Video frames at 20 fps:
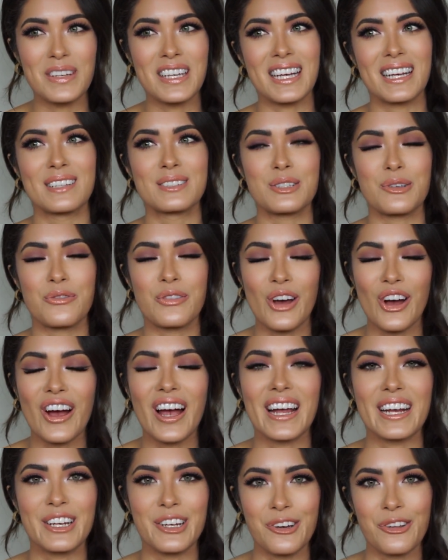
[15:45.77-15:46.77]
because if
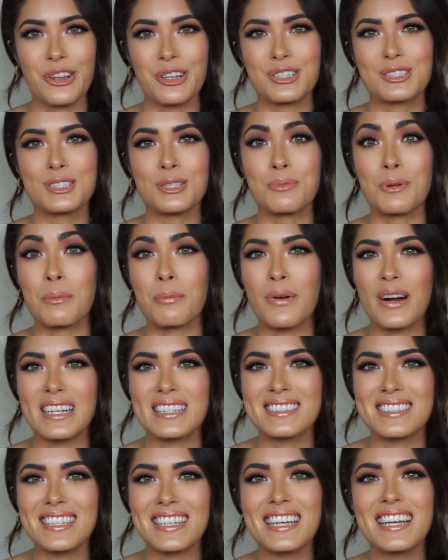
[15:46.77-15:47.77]
not, I know they're super
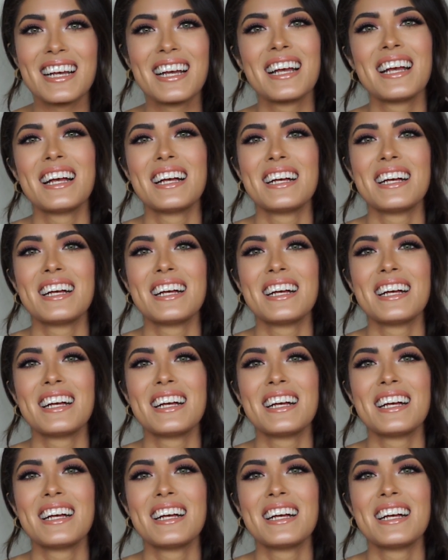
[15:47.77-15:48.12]
pricey.